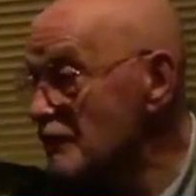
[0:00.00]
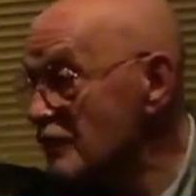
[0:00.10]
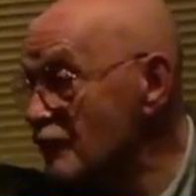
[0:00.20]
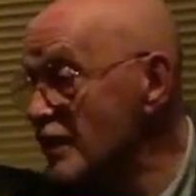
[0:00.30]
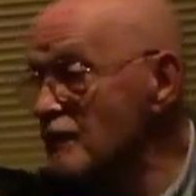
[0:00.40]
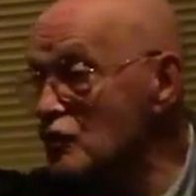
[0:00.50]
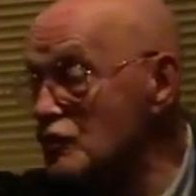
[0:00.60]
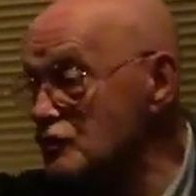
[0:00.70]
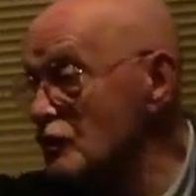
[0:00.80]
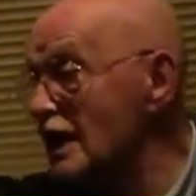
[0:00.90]
A friend of
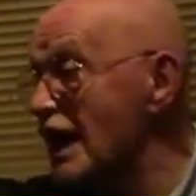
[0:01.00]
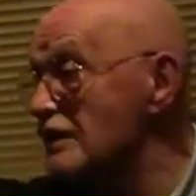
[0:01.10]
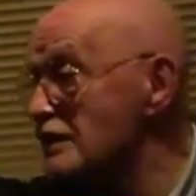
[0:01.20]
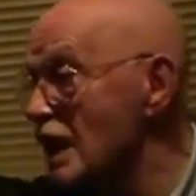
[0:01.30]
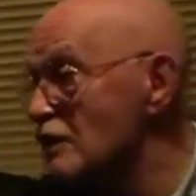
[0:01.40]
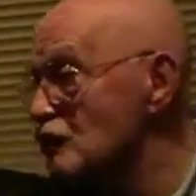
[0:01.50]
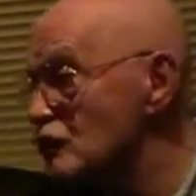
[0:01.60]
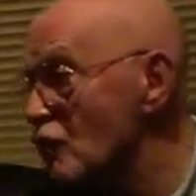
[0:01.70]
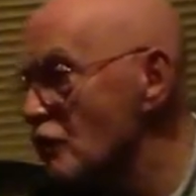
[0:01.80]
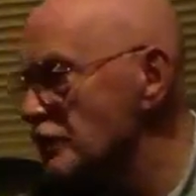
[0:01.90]
ours called Alan
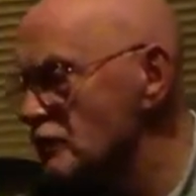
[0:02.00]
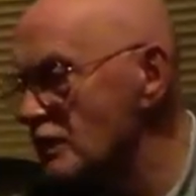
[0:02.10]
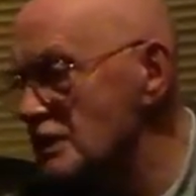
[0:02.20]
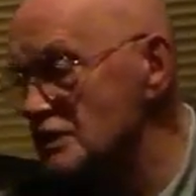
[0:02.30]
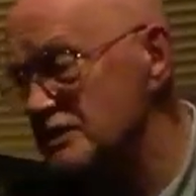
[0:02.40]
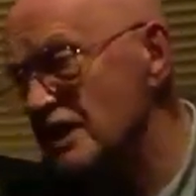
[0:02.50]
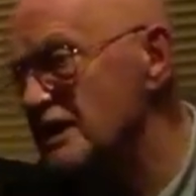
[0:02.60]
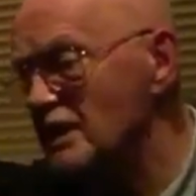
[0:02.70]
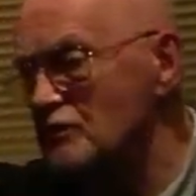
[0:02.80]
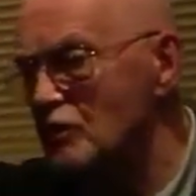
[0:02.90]
Crowley, great, he's dead
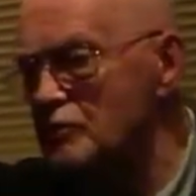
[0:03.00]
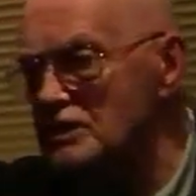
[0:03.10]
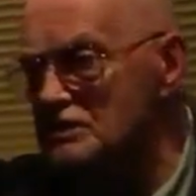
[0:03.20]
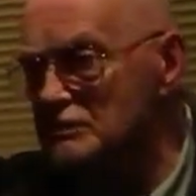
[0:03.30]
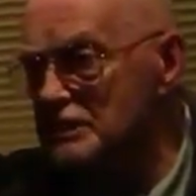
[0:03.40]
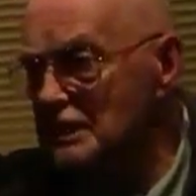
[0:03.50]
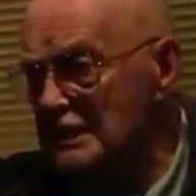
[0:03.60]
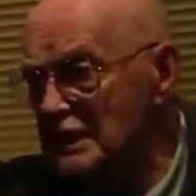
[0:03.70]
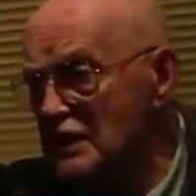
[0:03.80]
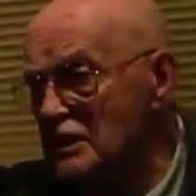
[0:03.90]
now, God bless him. He
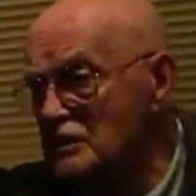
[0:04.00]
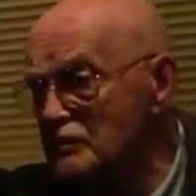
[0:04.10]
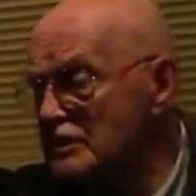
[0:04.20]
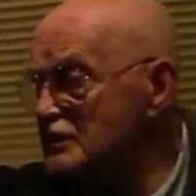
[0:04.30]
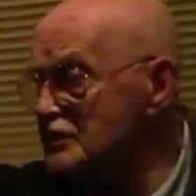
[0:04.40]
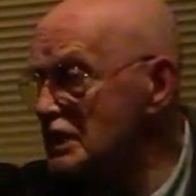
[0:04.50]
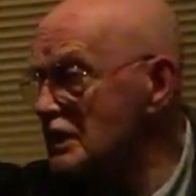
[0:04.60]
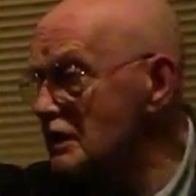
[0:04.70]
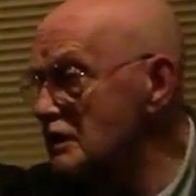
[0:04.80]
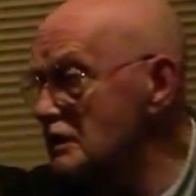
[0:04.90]
was
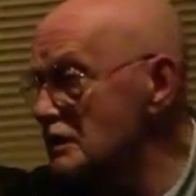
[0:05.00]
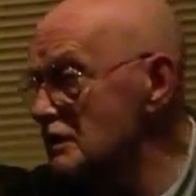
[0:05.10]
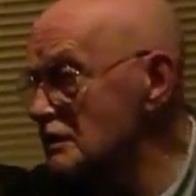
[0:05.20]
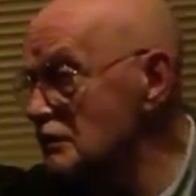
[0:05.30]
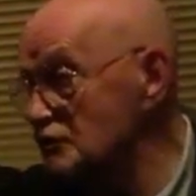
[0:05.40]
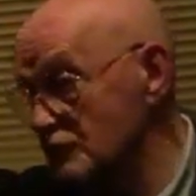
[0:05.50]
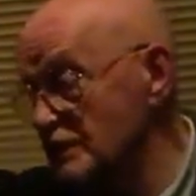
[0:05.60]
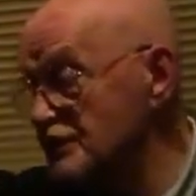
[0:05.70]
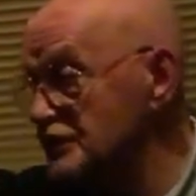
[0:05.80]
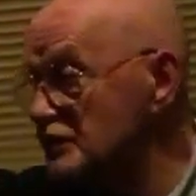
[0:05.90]
a
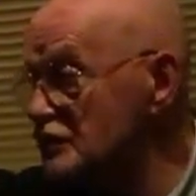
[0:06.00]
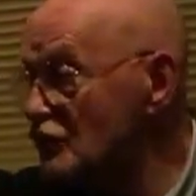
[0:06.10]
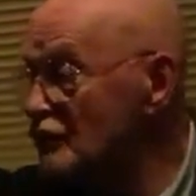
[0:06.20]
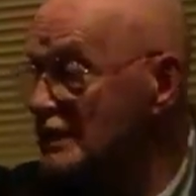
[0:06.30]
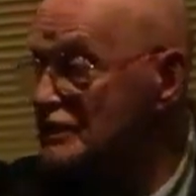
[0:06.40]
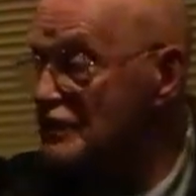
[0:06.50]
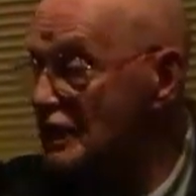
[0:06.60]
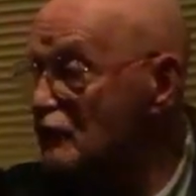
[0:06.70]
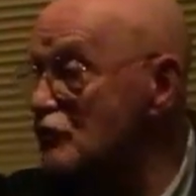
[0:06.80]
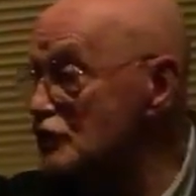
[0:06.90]
great singer-songwriter, you know,
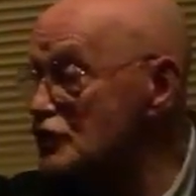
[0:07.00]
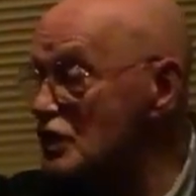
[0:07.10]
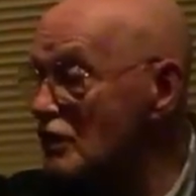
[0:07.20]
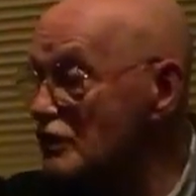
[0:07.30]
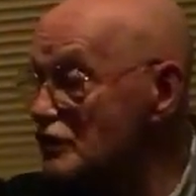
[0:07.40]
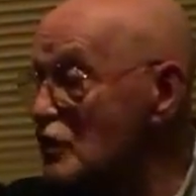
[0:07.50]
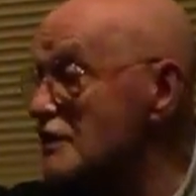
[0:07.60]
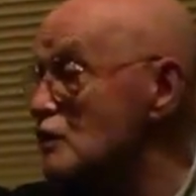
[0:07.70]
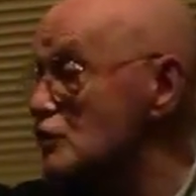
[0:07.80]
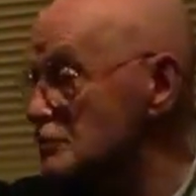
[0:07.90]
he wrote the song, You Don't
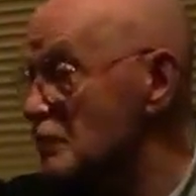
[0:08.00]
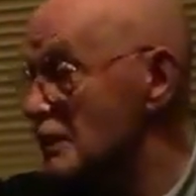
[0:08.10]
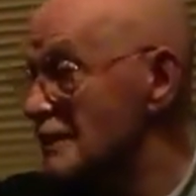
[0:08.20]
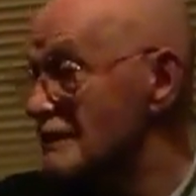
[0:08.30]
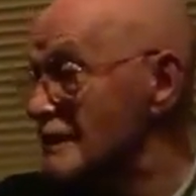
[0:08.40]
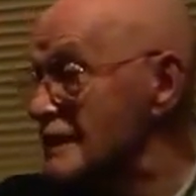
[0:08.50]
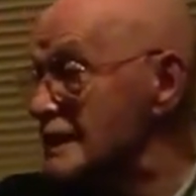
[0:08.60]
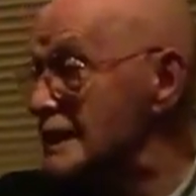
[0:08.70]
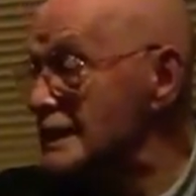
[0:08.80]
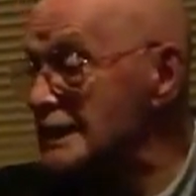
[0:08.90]
Have to Whisper.
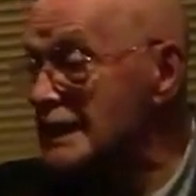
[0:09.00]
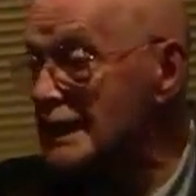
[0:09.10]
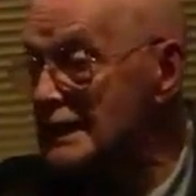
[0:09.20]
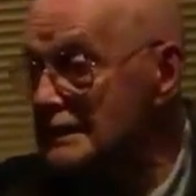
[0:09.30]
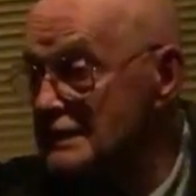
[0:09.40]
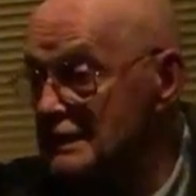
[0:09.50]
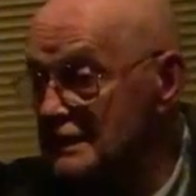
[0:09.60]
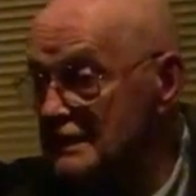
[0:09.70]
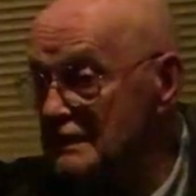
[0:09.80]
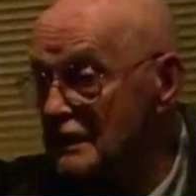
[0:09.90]
And
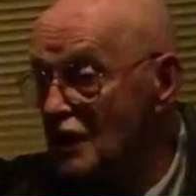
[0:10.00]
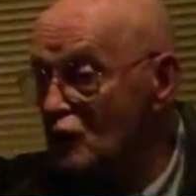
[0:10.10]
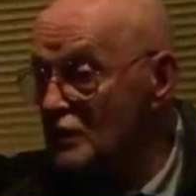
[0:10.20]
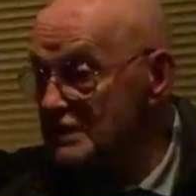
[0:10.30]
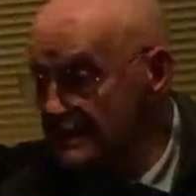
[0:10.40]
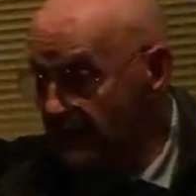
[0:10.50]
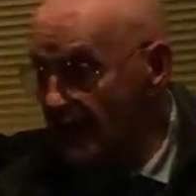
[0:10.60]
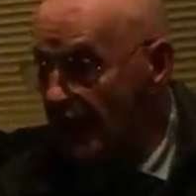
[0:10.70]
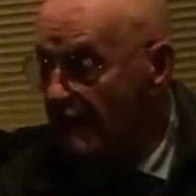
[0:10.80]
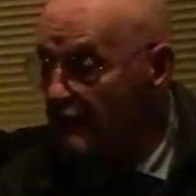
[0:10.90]
we did
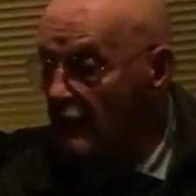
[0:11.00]
that.